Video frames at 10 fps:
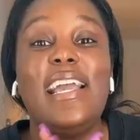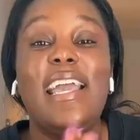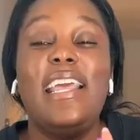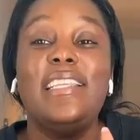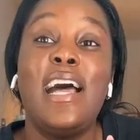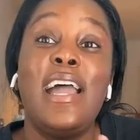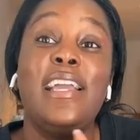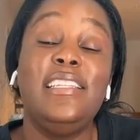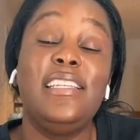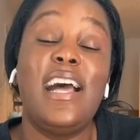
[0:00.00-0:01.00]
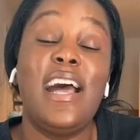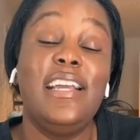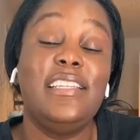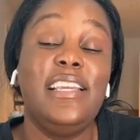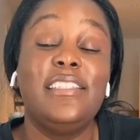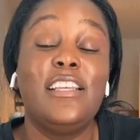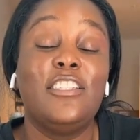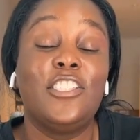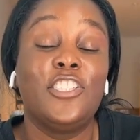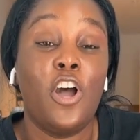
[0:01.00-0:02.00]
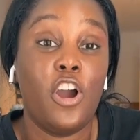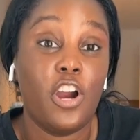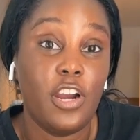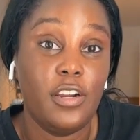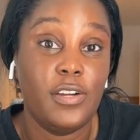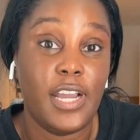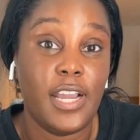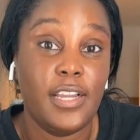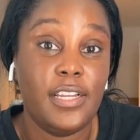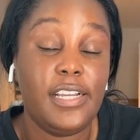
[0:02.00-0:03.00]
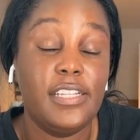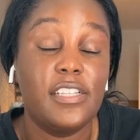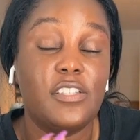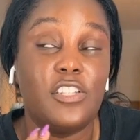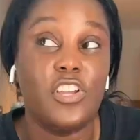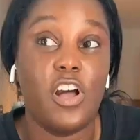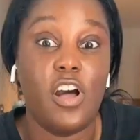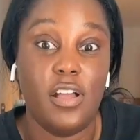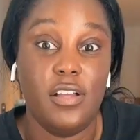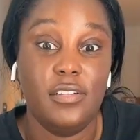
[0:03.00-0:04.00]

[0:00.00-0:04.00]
In his eye, he, eyes, he is a star. Okay, he is a star.